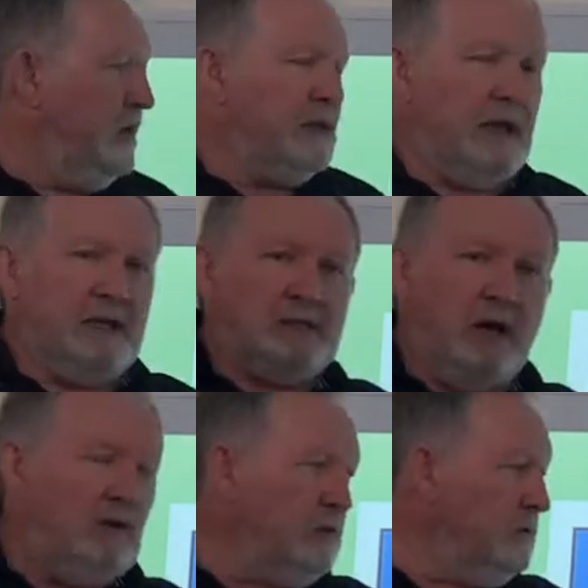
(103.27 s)
that has
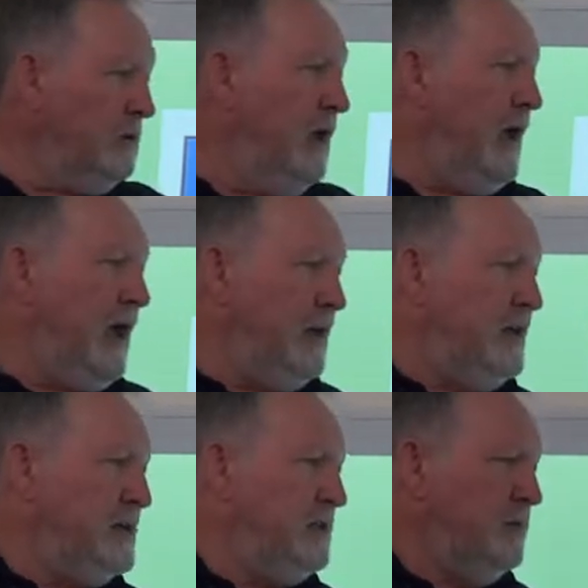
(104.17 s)
whole and
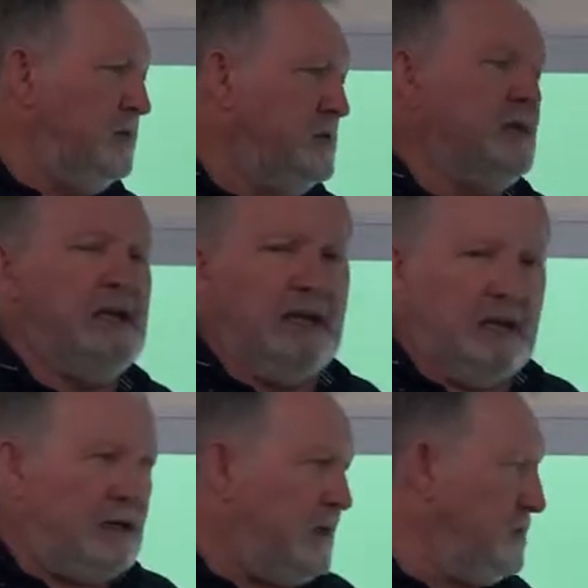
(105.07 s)
decimals in
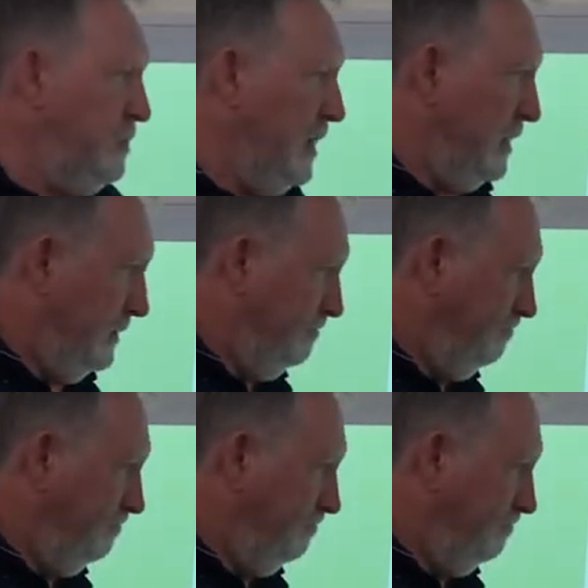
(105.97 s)
it as well.